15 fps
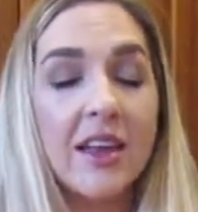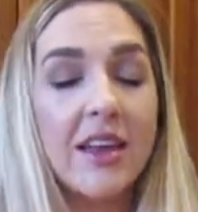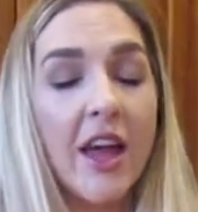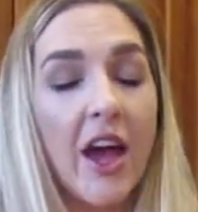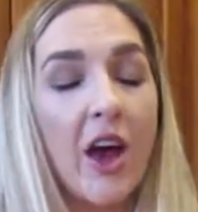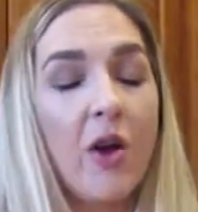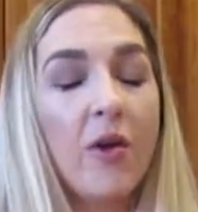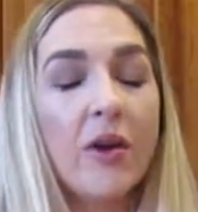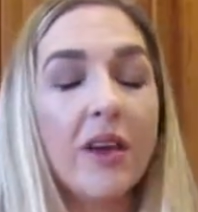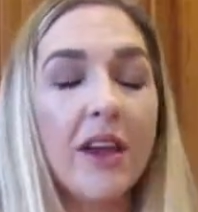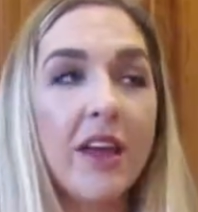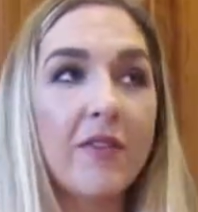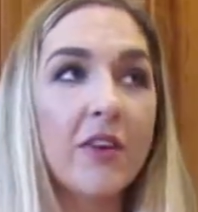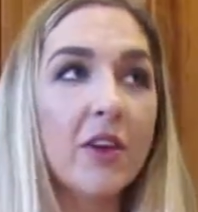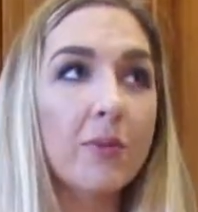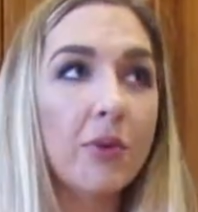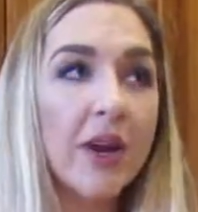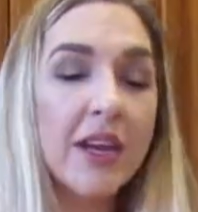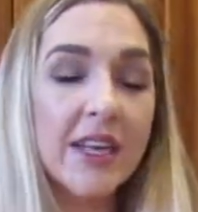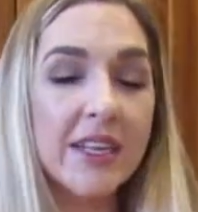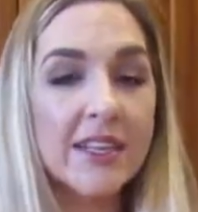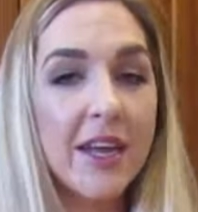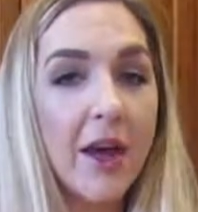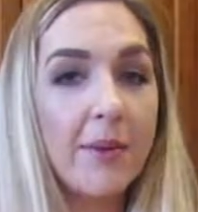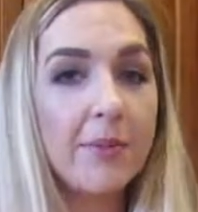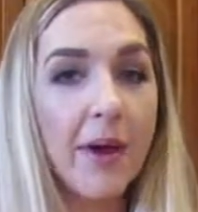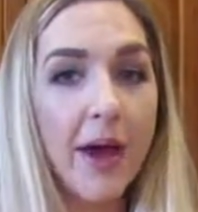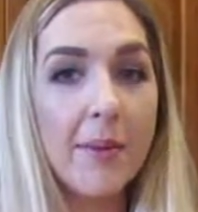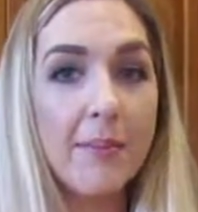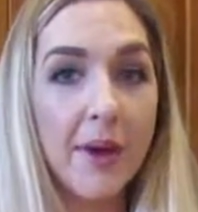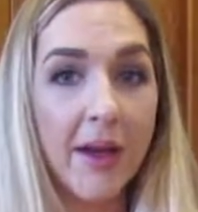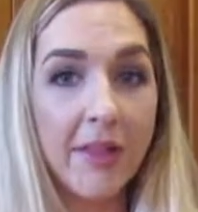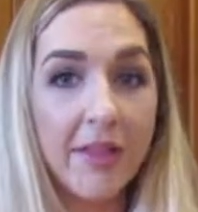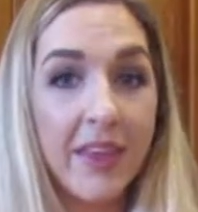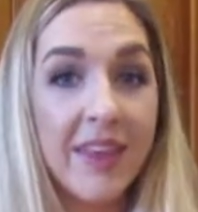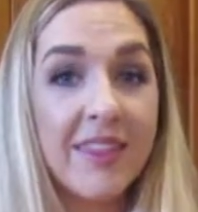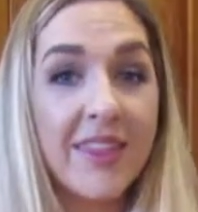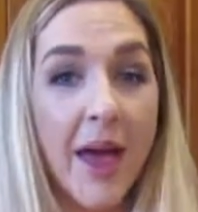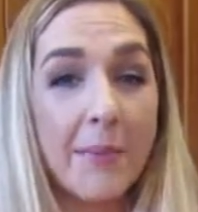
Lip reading: Now, if you break it down by month,